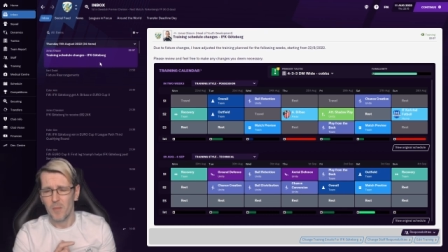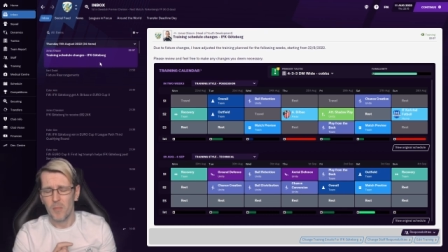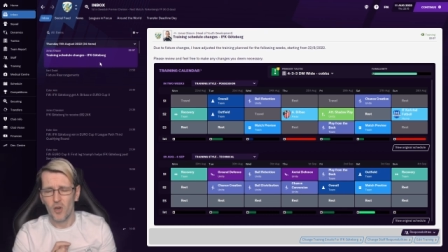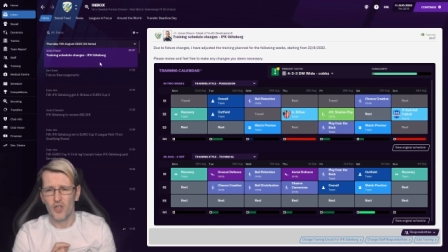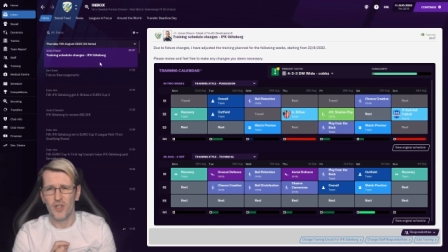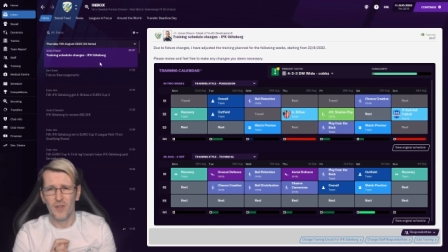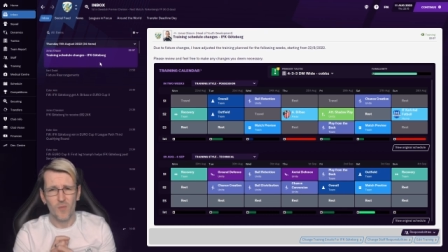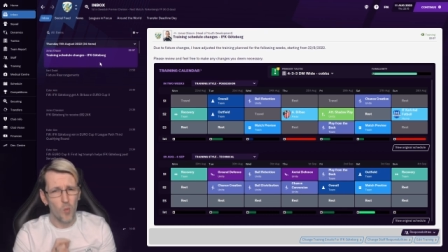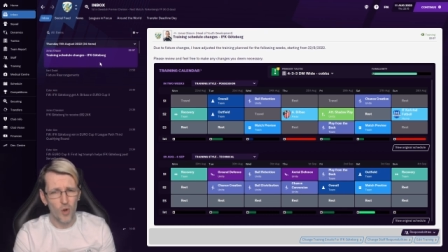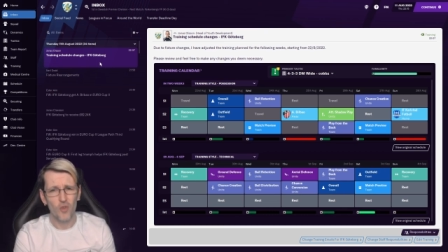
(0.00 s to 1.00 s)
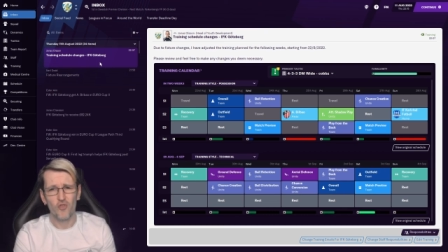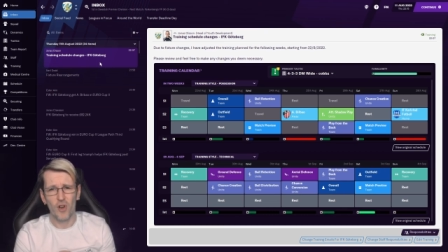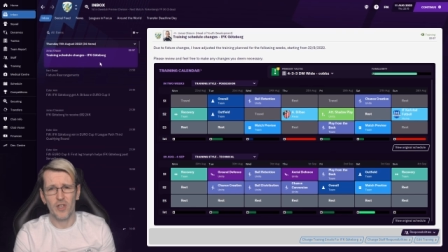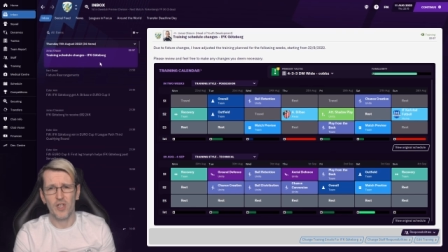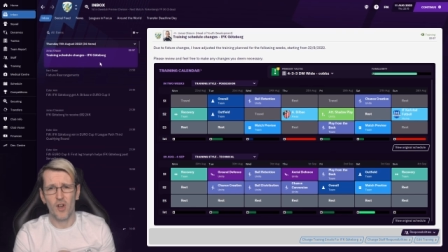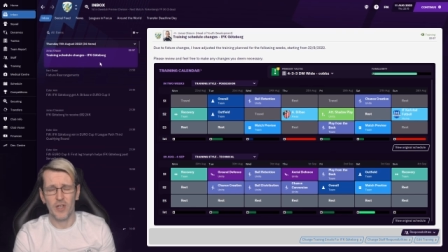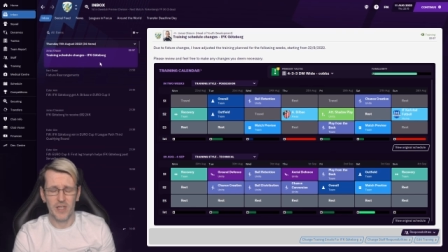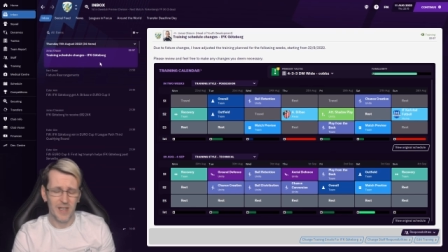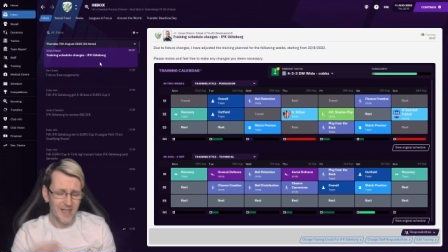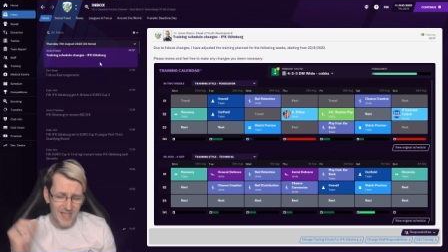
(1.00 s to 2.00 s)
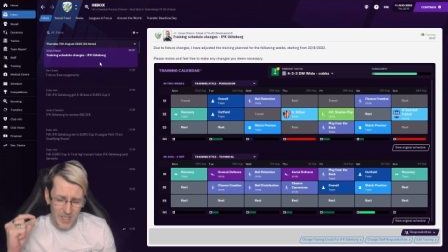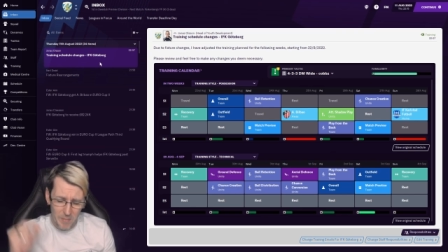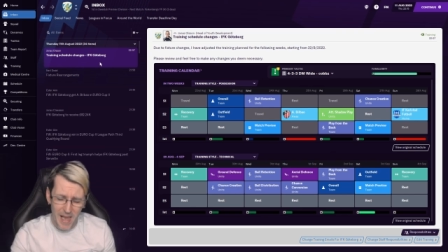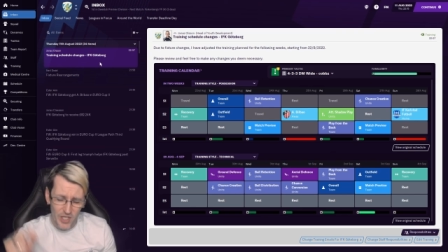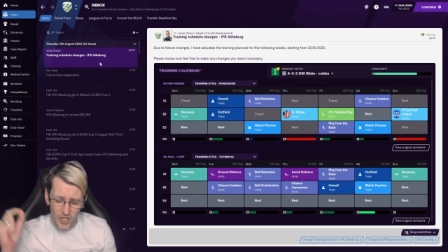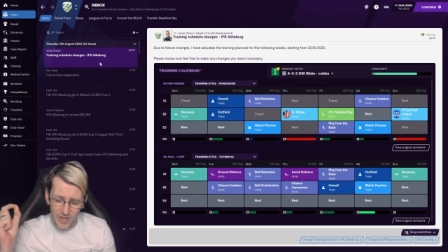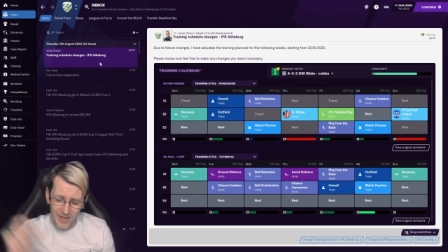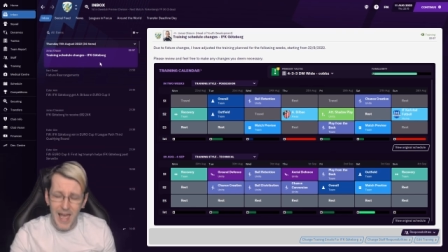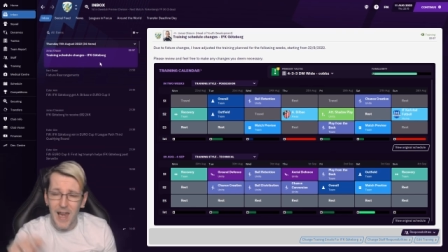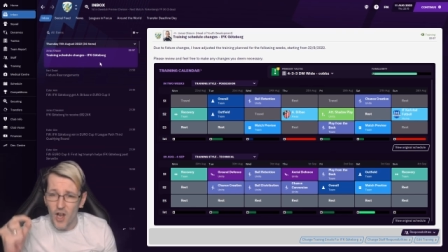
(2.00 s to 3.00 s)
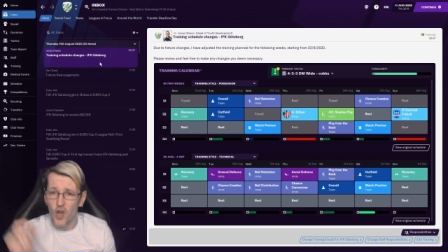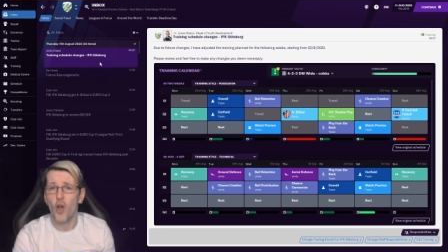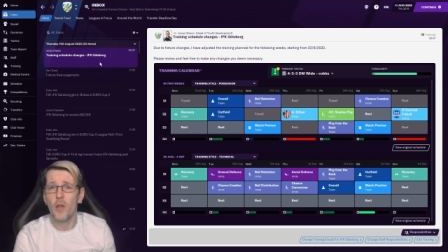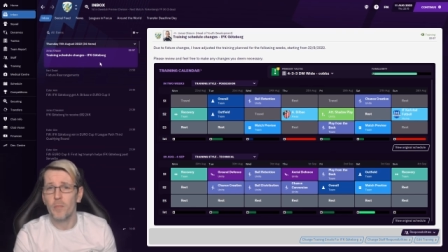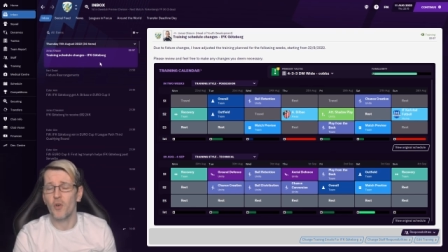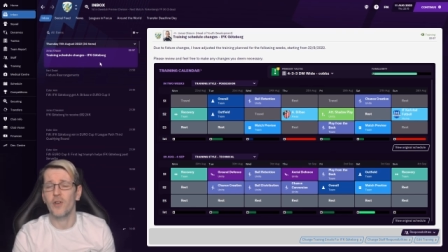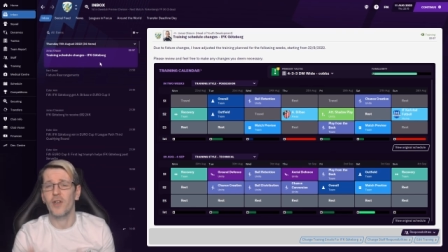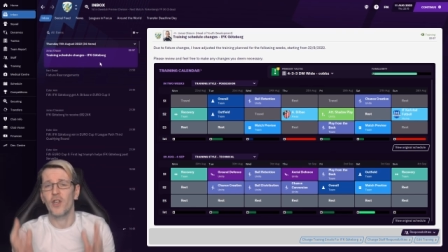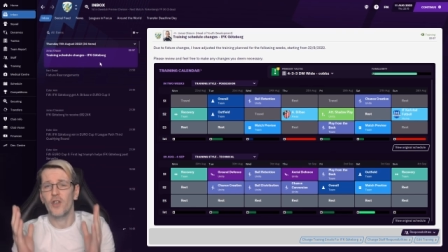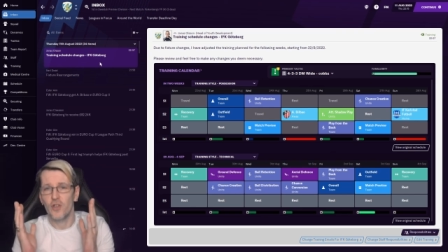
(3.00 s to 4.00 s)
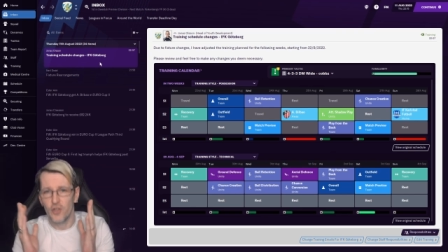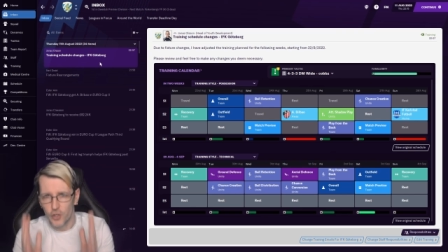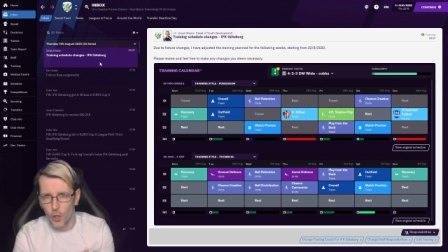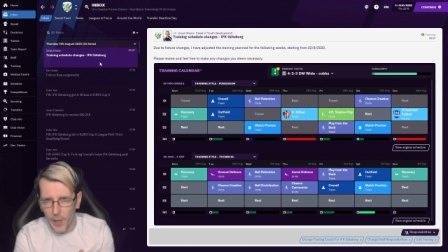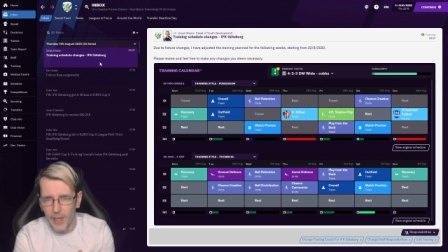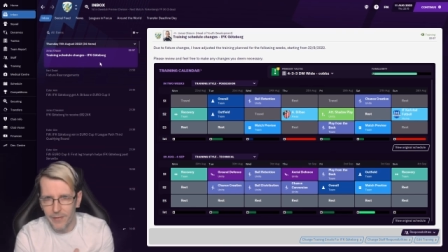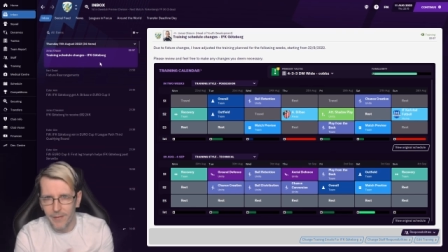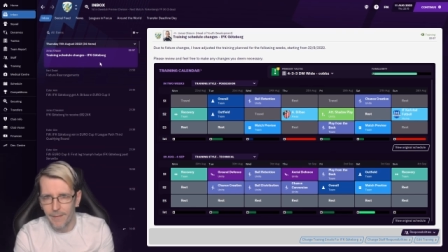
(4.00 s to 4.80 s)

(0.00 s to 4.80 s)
Plus, 100 likes, guys. Smash that like button. Do it.